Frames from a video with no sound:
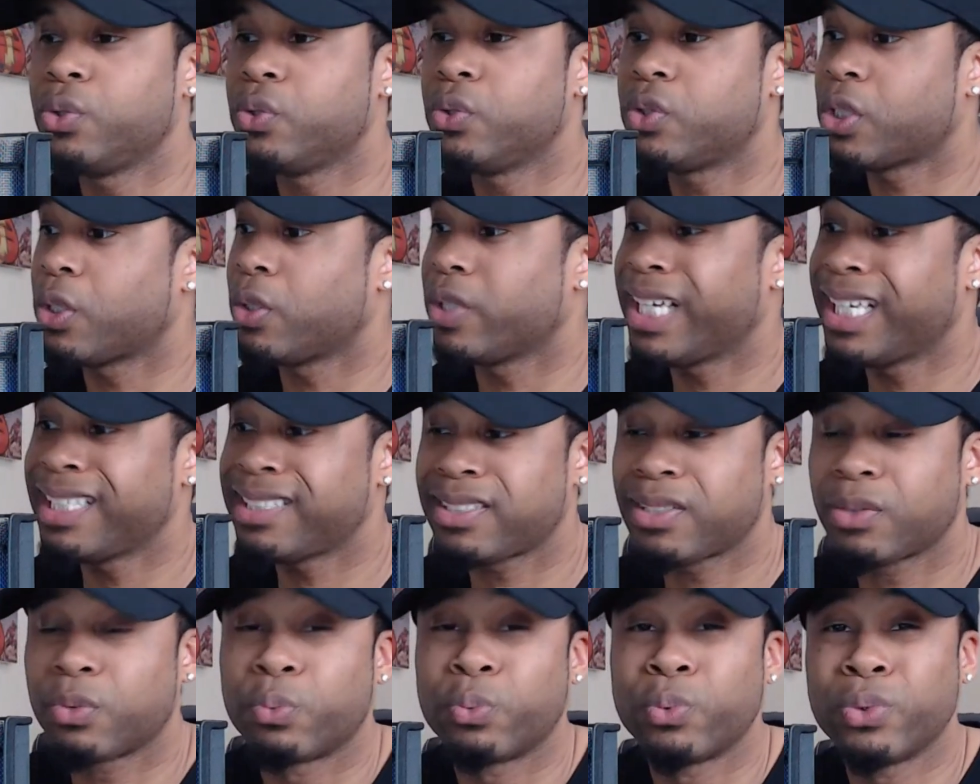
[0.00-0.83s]
So that's
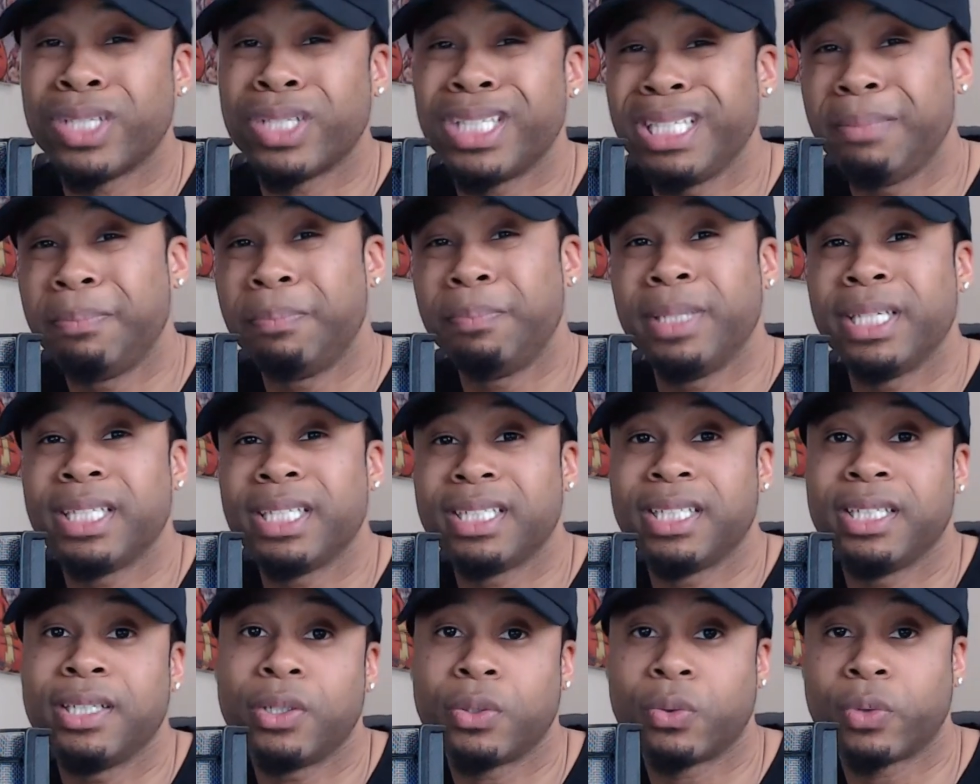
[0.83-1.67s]
a really big
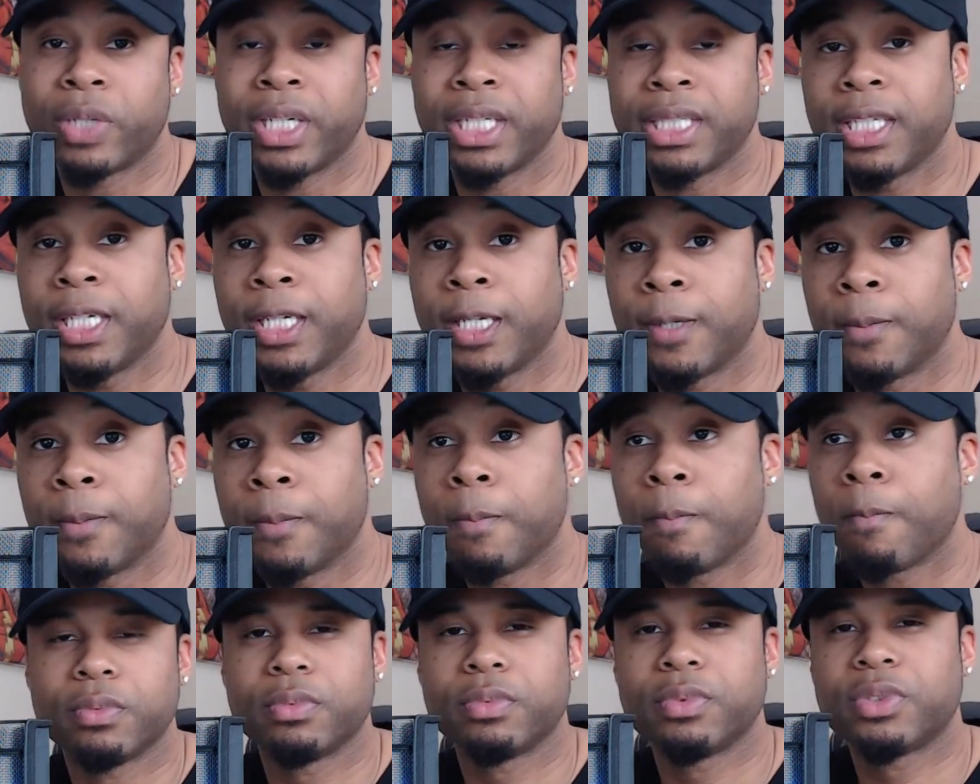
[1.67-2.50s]
deal right there.
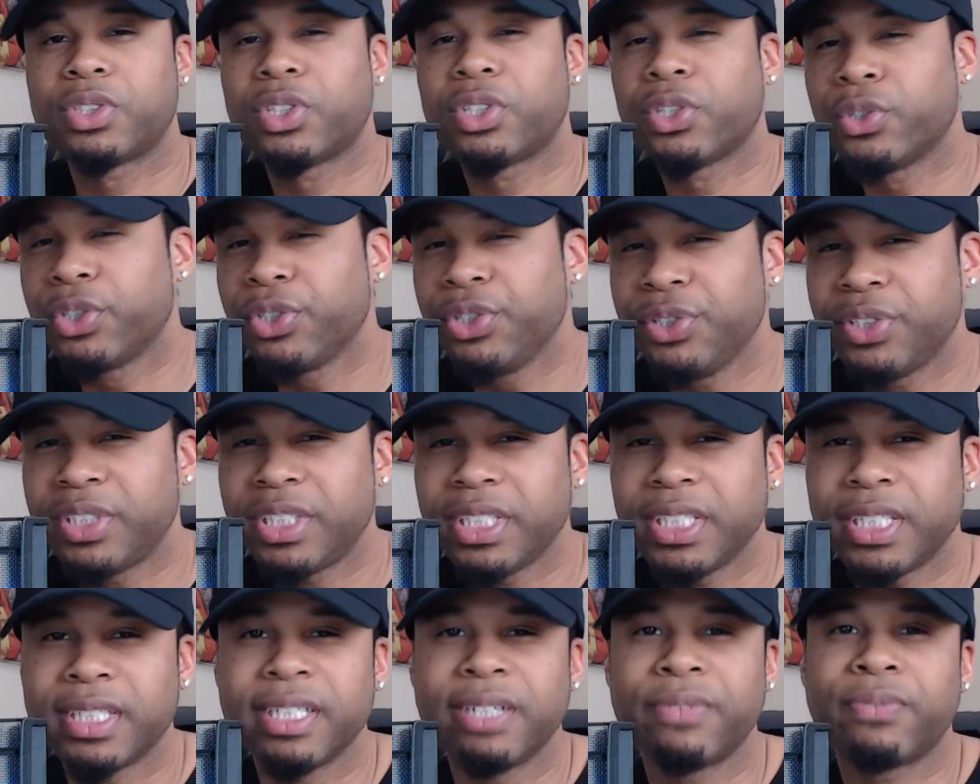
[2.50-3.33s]
So do you see
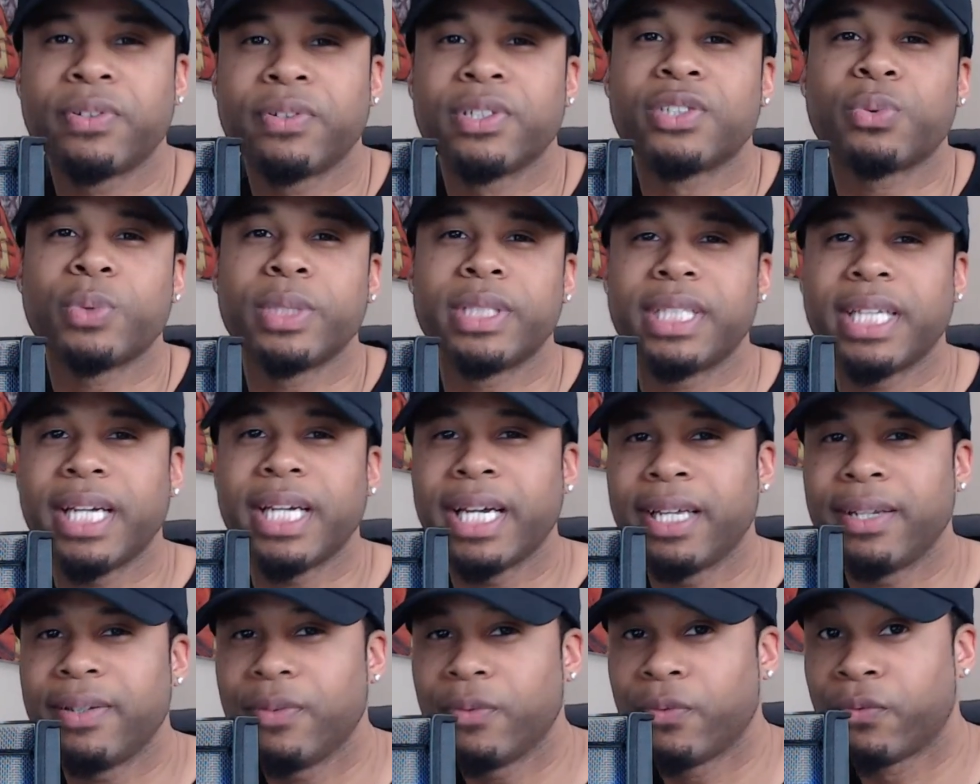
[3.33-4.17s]
the difference with
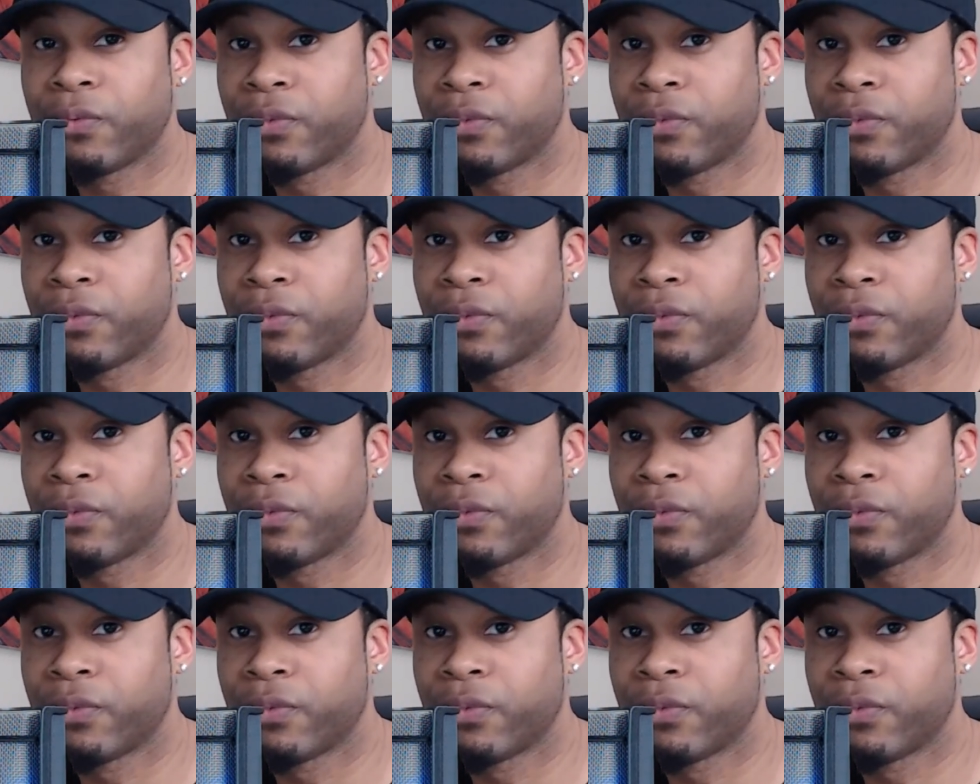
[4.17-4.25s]
that?